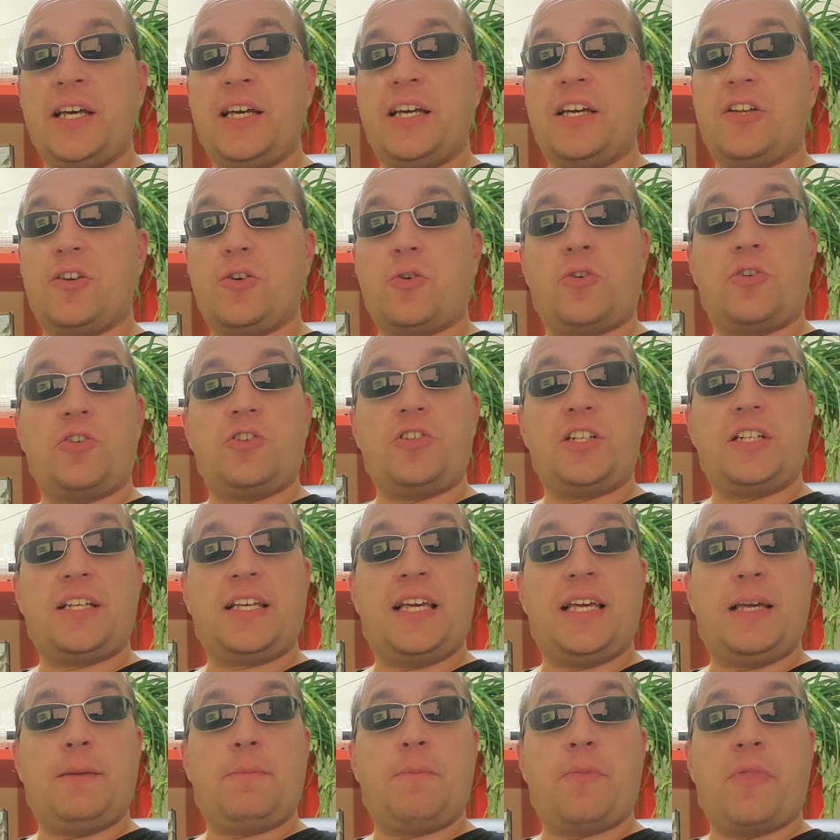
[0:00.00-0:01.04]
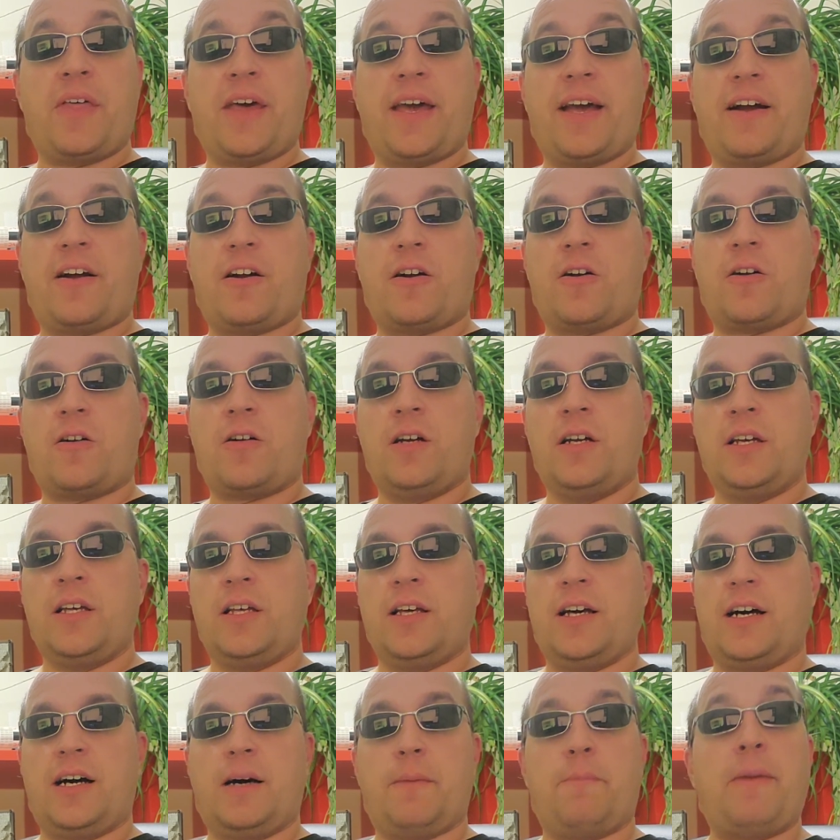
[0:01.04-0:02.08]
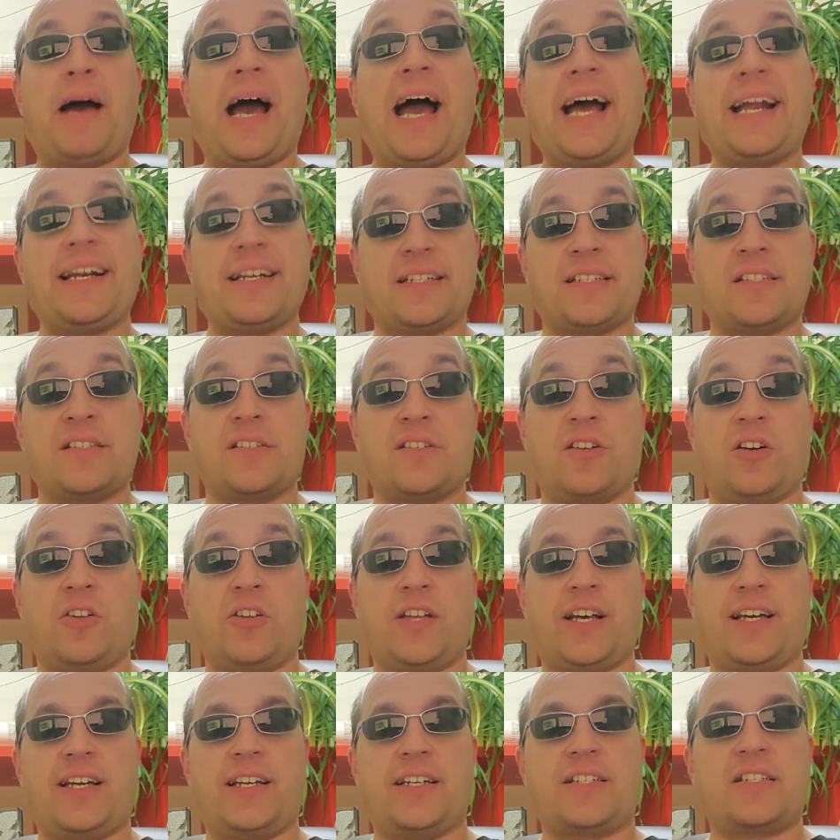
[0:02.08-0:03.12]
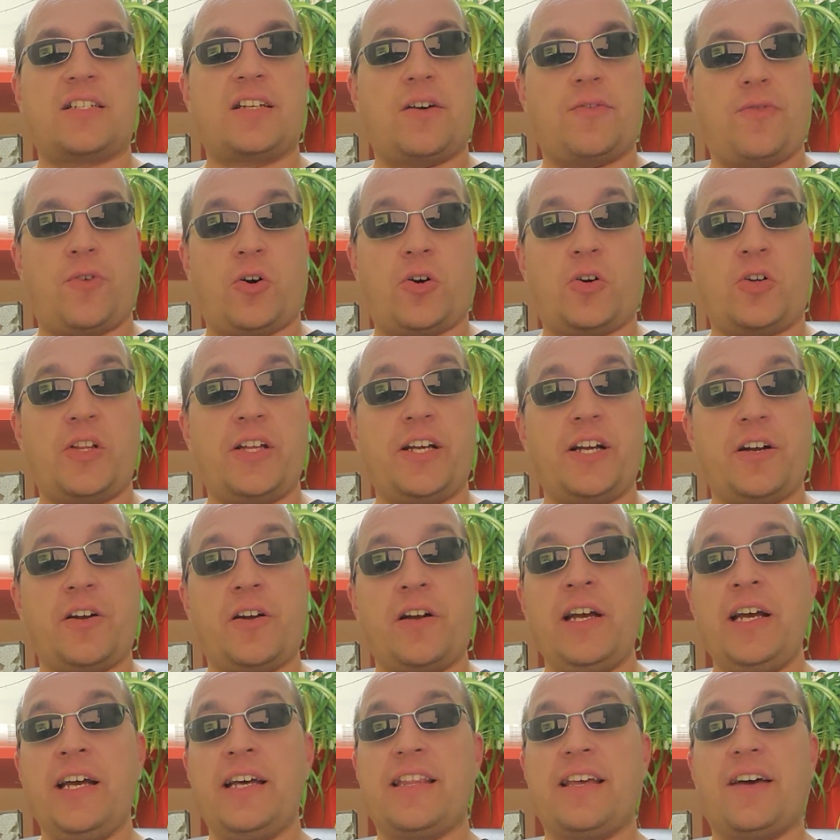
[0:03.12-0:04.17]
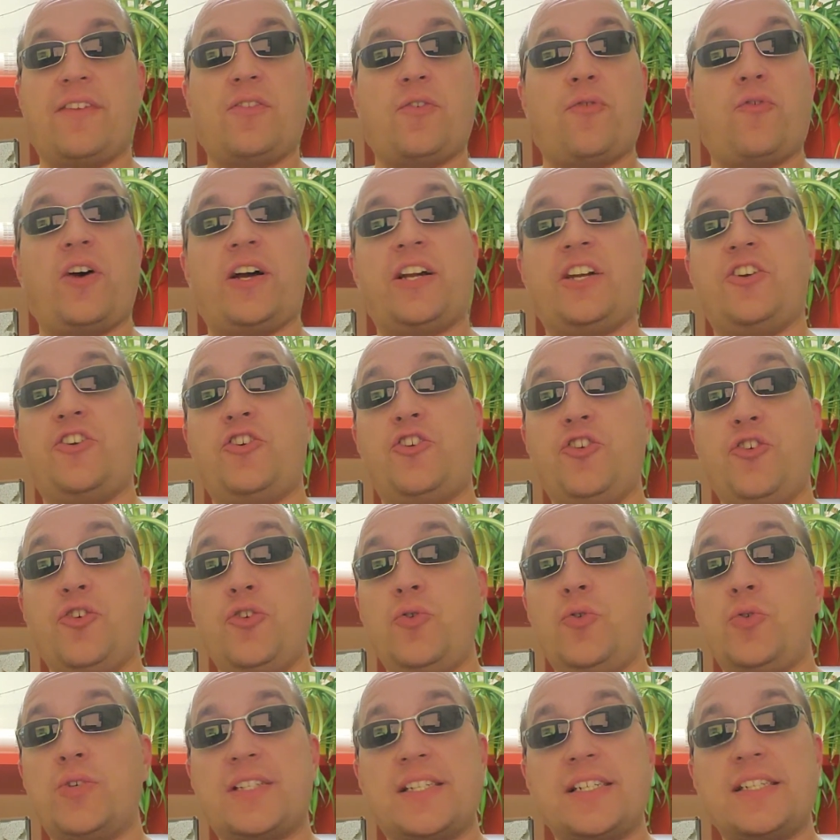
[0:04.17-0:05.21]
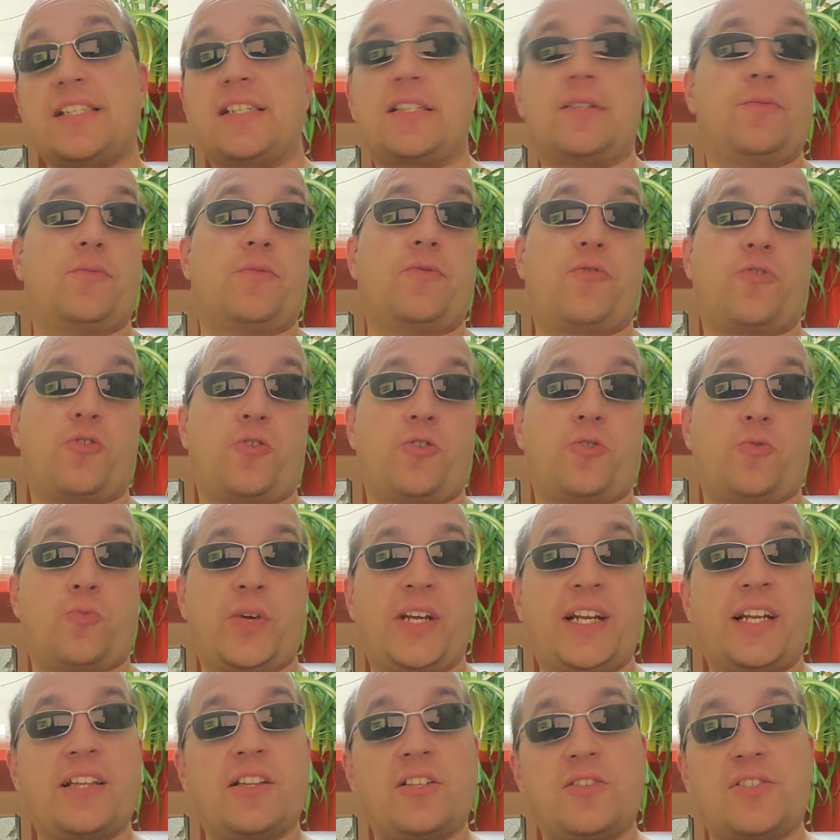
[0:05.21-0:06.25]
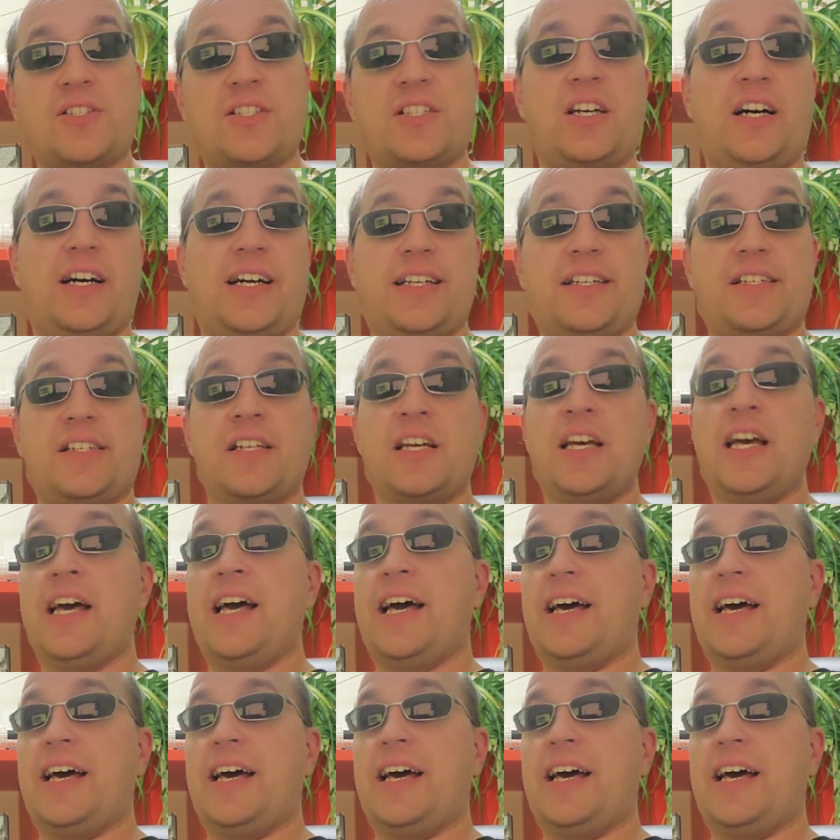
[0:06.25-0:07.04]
In order to keep their patents and all that kind of stuff all clear, they have to find a new system for reading those signs.